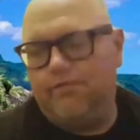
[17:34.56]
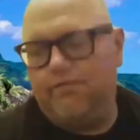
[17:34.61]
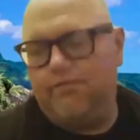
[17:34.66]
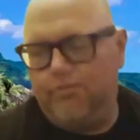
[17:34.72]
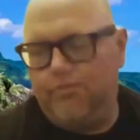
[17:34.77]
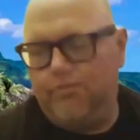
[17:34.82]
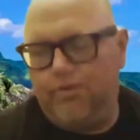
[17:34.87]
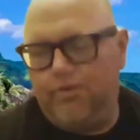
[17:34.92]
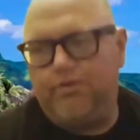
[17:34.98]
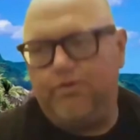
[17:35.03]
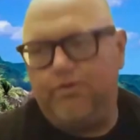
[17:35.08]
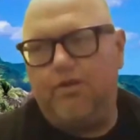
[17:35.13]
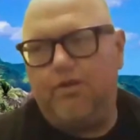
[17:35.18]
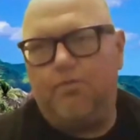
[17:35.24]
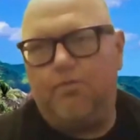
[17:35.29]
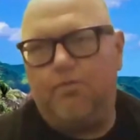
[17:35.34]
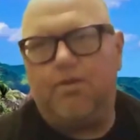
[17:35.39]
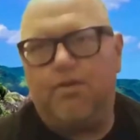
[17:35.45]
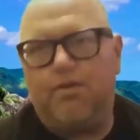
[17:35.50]
Well,
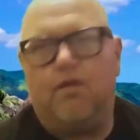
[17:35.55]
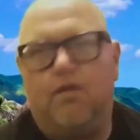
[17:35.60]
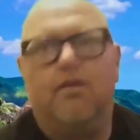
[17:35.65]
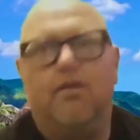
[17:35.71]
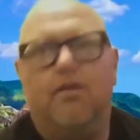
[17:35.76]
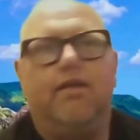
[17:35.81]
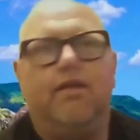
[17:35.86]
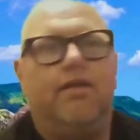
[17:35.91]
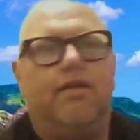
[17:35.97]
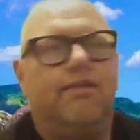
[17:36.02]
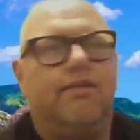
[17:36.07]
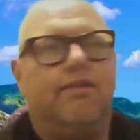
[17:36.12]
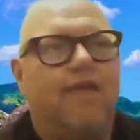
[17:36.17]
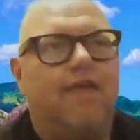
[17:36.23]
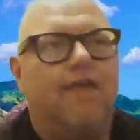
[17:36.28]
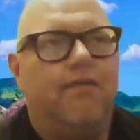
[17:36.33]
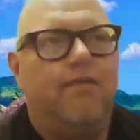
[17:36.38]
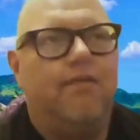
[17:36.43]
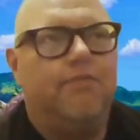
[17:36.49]
Bakari,
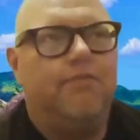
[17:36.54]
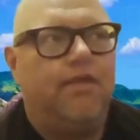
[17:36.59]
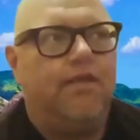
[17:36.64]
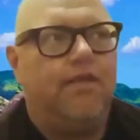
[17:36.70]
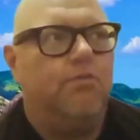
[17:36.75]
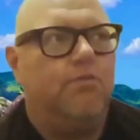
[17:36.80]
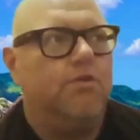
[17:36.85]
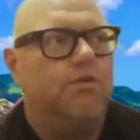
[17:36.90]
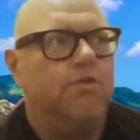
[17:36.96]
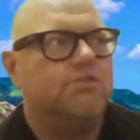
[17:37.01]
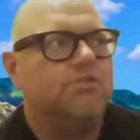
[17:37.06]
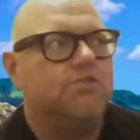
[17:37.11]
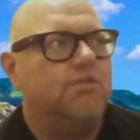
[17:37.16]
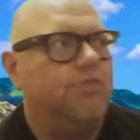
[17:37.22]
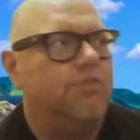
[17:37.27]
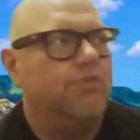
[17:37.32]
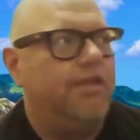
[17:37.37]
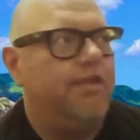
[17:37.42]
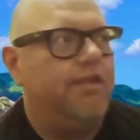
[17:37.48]
anytime he wants something,